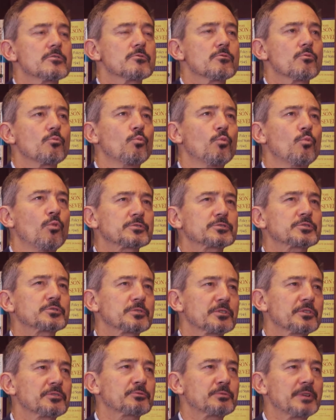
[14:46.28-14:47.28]
What sort
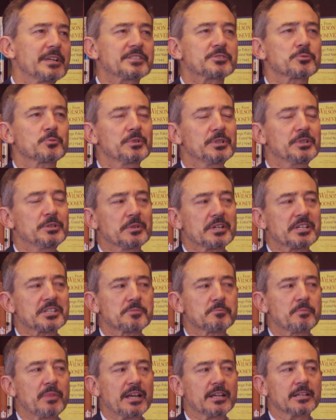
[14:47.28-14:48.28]
of threats were you
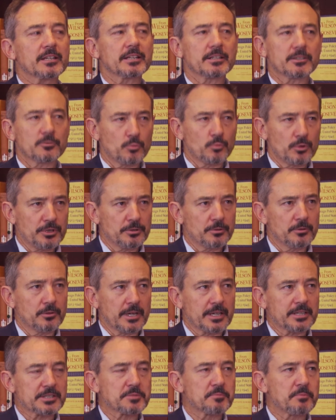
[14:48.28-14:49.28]
expecting? Were you
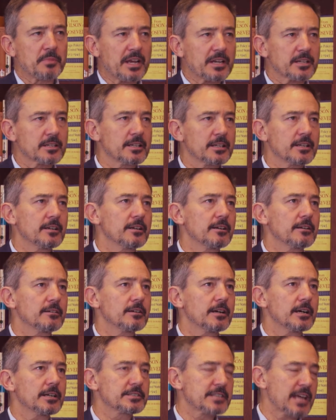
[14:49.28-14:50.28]
expecting
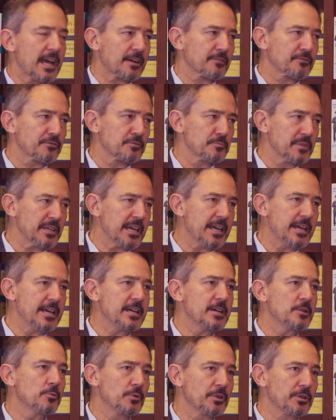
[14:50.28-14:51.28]
attack from the
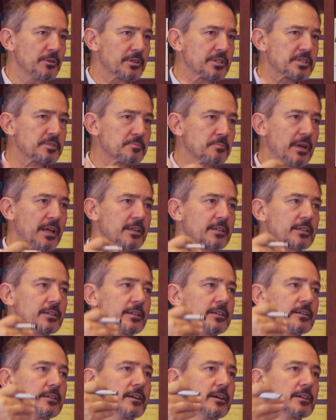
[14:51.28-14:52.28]
air? Were you
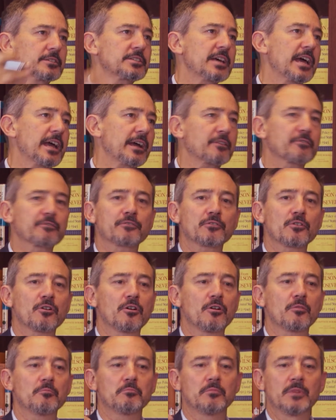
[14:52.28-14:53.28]
expecting attack
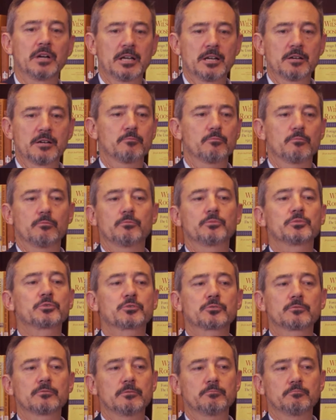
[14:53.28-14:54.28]
from
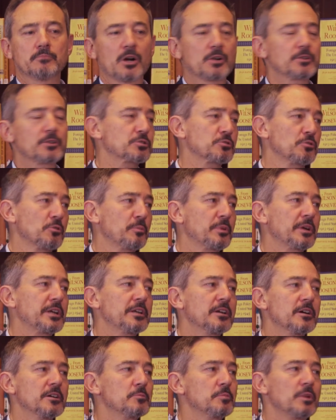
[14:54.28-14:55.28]
motor
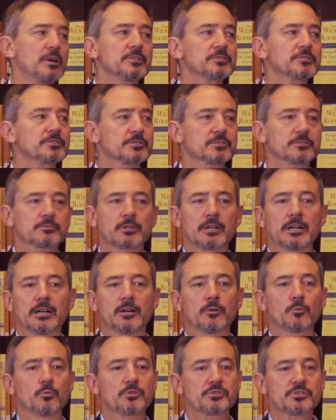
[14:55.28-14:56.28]
torpedo boats?
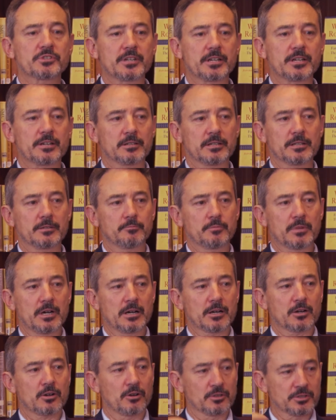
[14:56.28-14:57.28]
Was there a
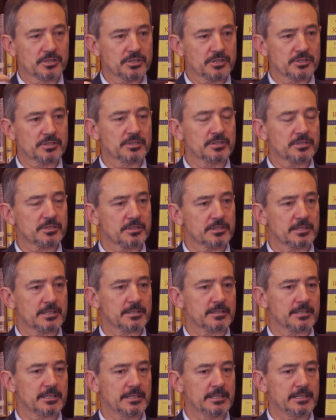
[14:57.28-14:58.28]
consciousness that
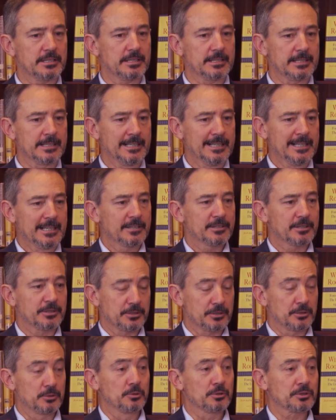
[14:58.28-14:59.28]
the
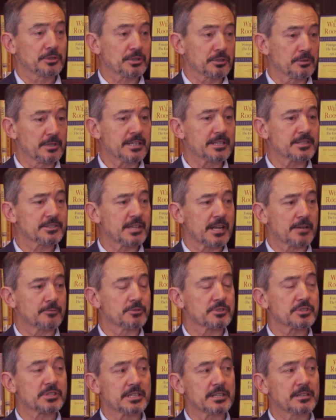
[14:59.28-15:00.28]
North Koreans had
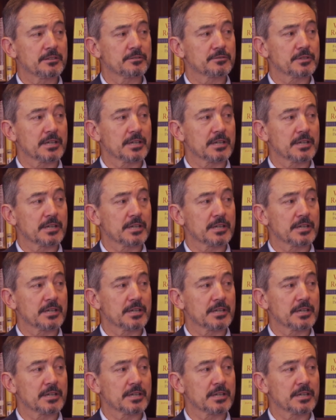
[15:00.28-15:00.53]
received